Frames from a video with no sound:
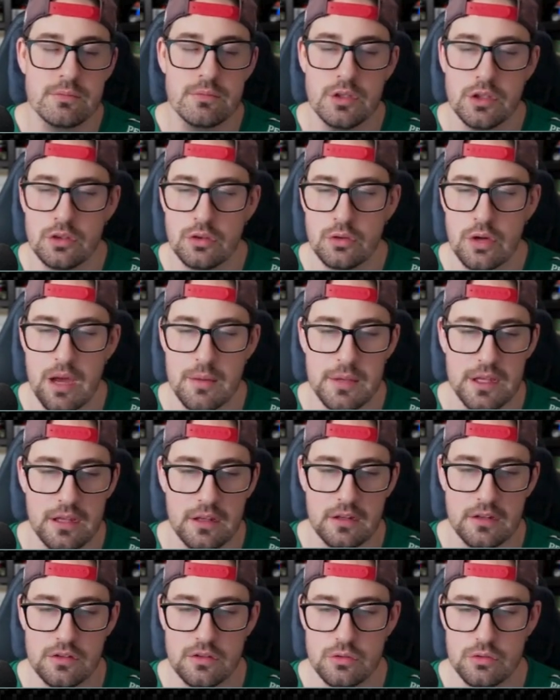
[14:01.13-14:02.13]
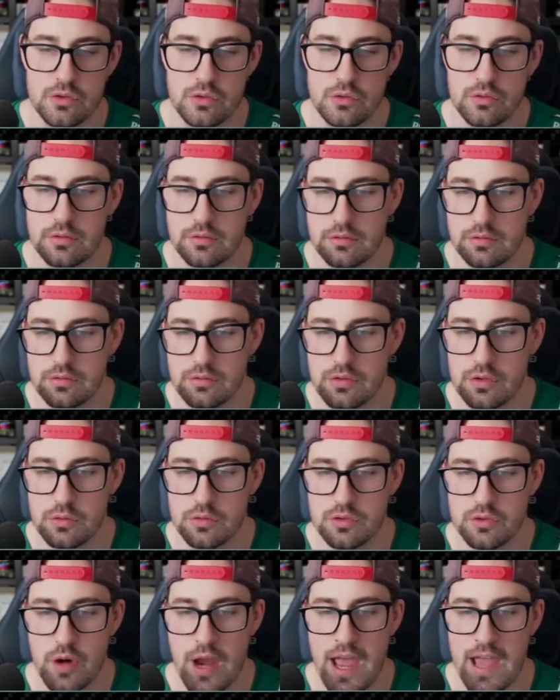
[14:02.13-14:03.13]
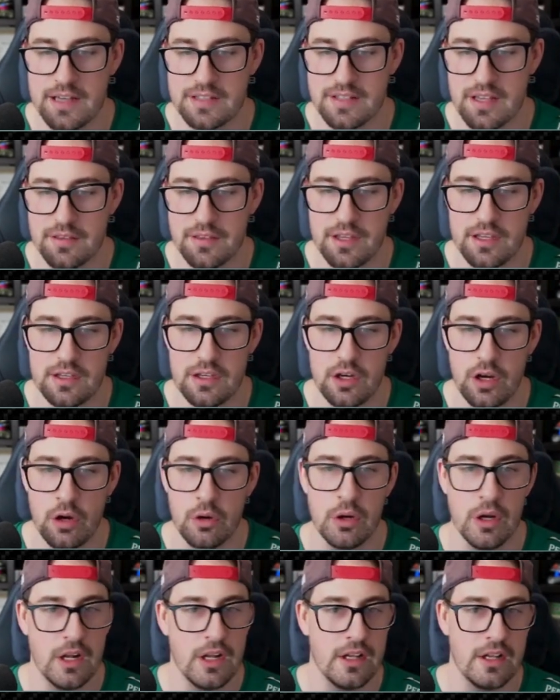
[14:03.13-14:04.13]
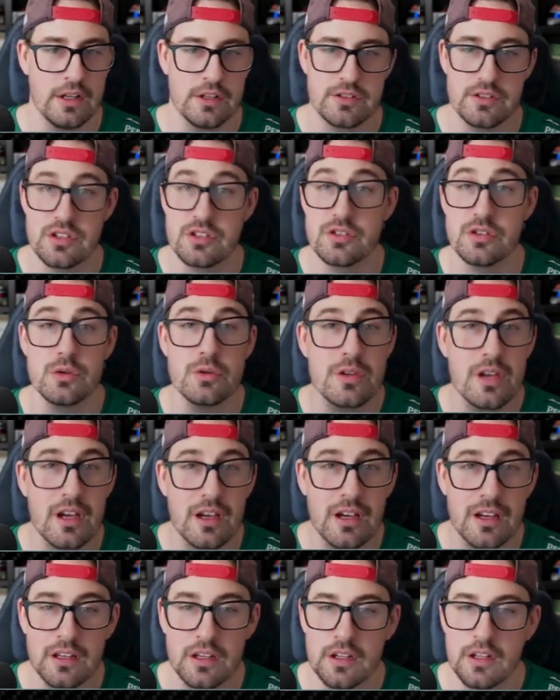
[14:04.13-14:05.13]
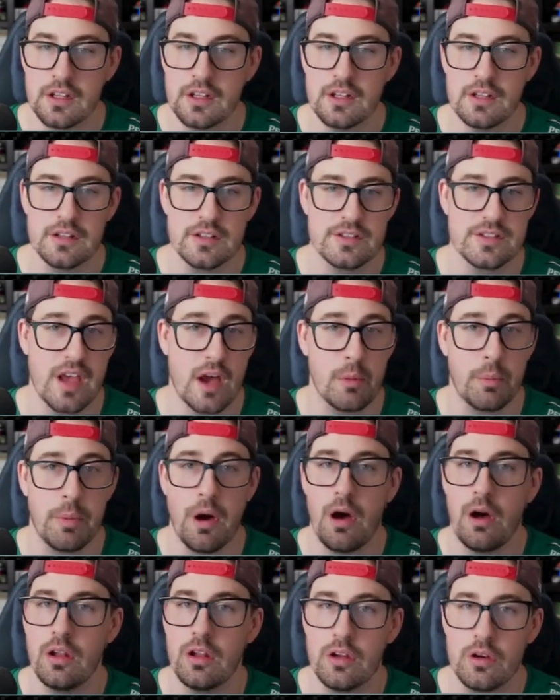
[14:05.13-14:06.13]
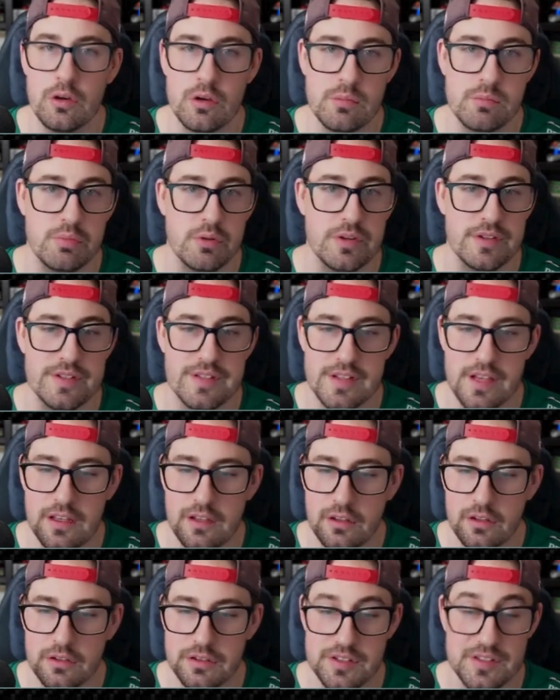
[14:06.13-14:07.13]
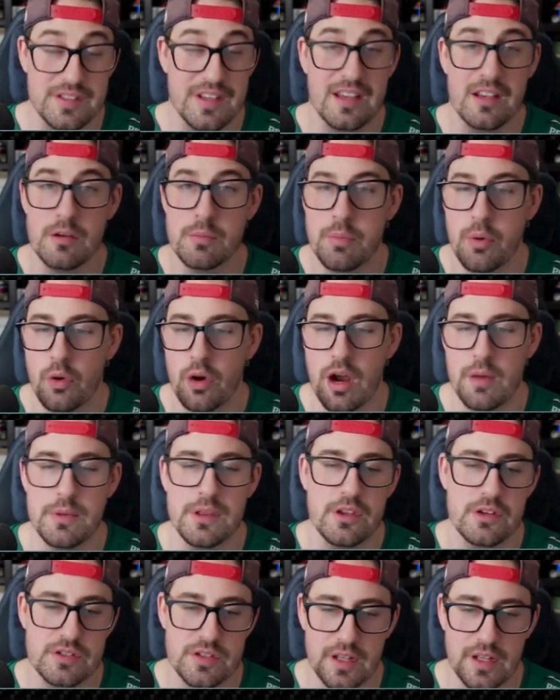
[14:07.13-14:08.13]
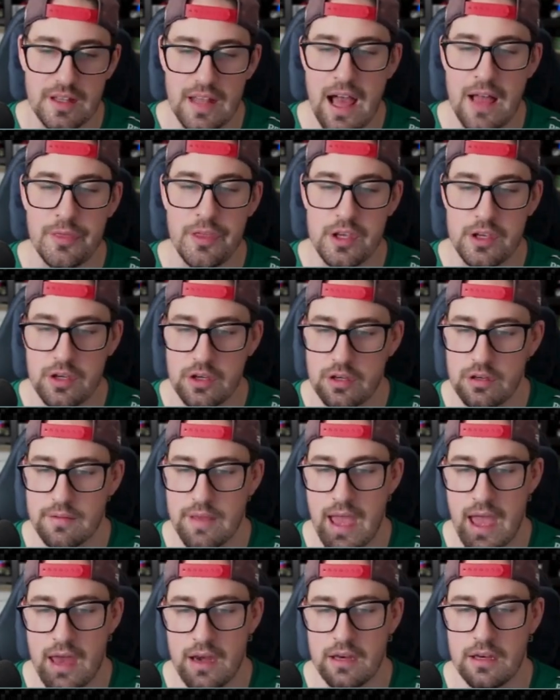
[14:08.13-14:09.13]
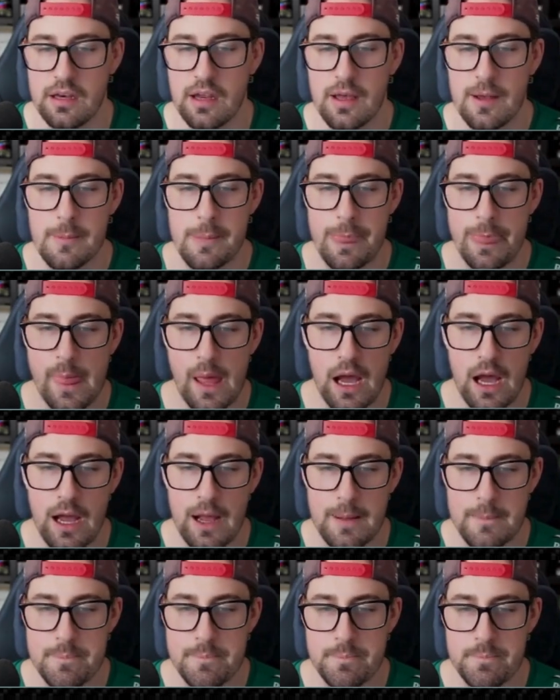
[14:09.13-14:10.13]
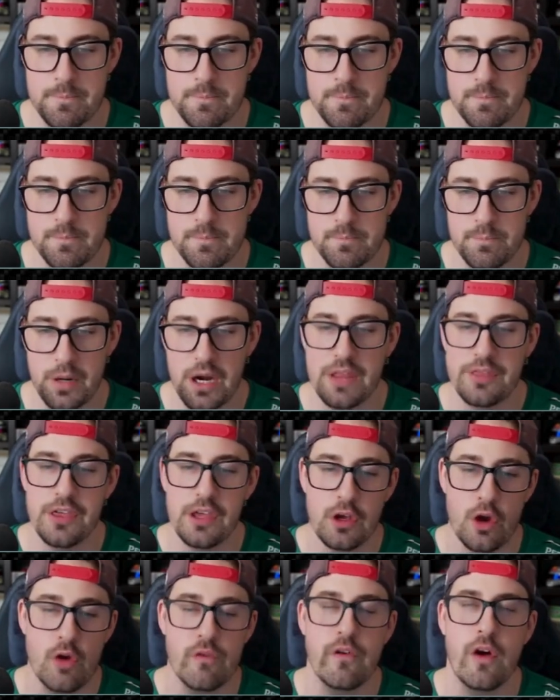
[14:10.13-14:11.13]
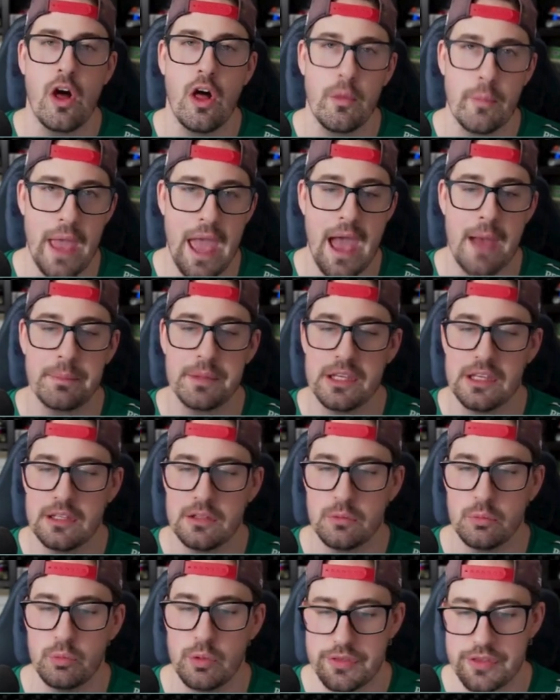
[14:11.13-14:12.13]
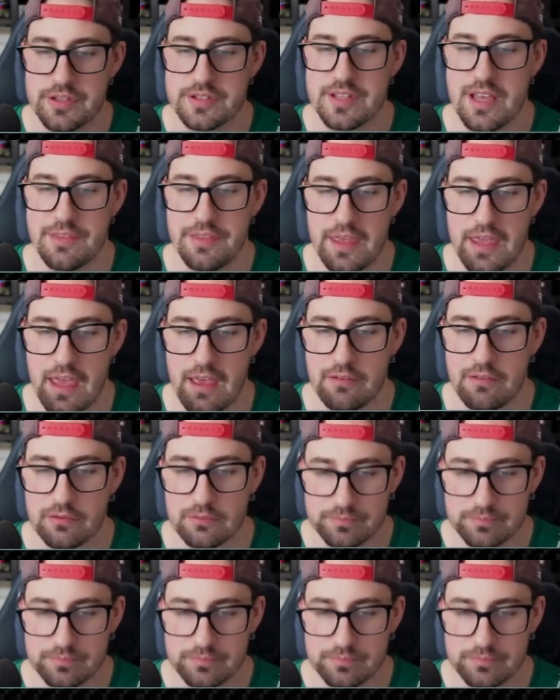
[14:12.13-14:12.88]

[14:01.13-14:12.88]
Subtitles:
new tracks. I think, Suzuka, Sao Paulo in Brazil, Singapore. I mean, there's a lot they could have added. But I think overall I'm happy with the set they have.